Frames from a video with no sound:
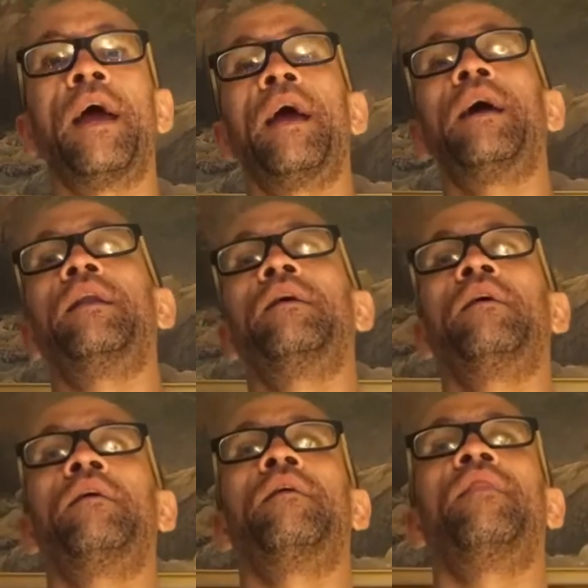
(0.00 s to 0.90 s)
and
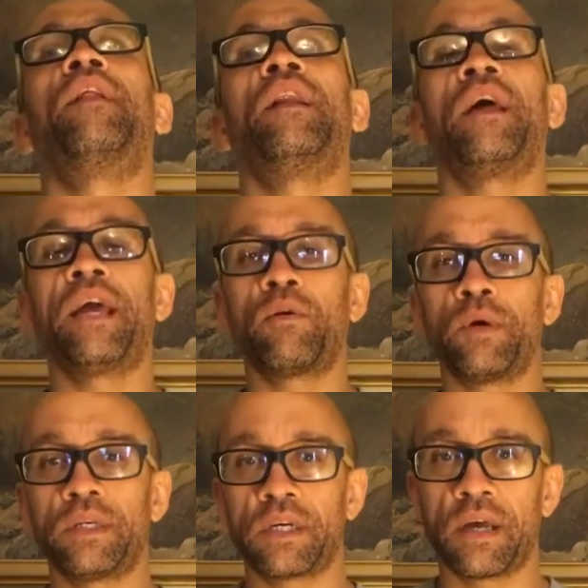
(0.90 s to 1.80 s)
the
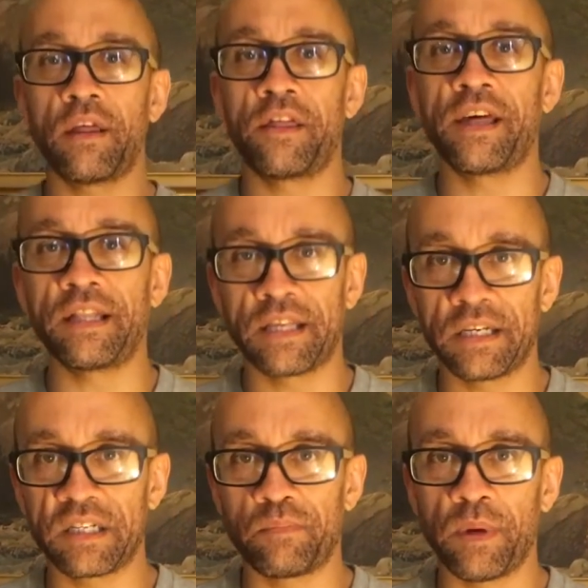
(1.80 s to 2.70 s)
language that
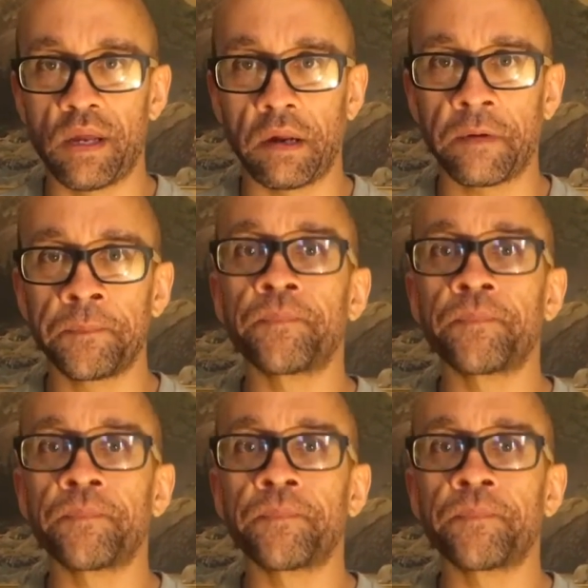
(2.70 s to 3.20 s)
they speak.